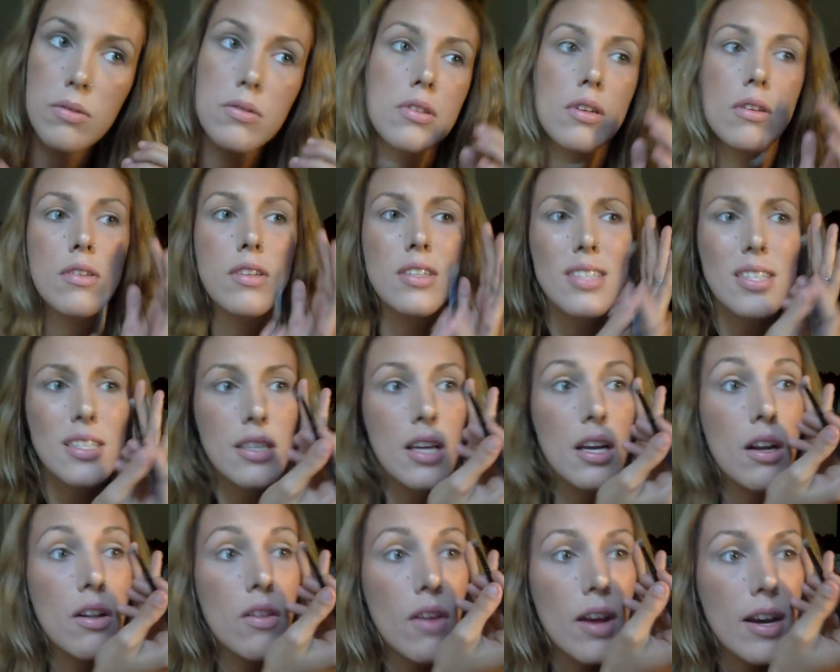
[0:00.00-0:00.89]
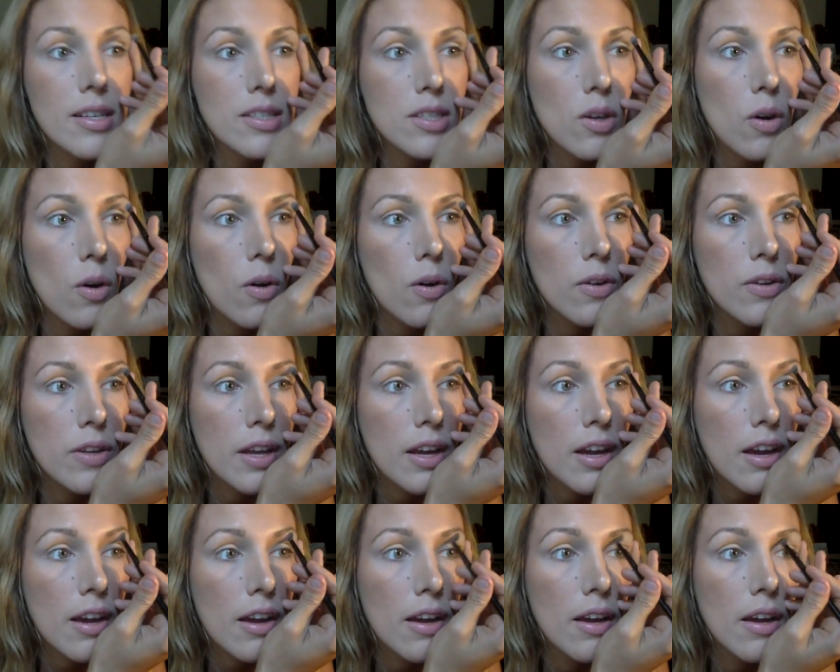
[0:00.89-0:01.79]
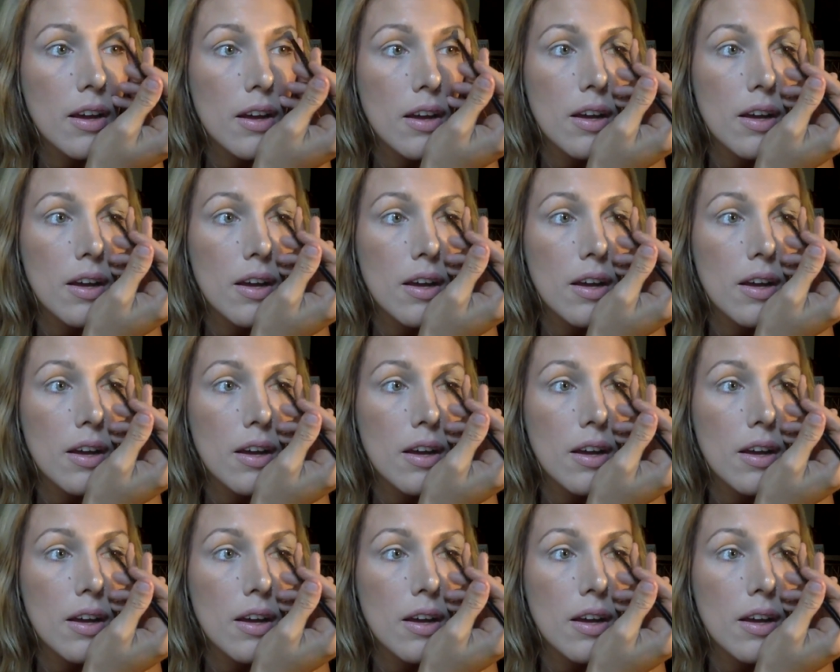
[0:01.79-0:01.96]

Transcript: So this is going to last all day.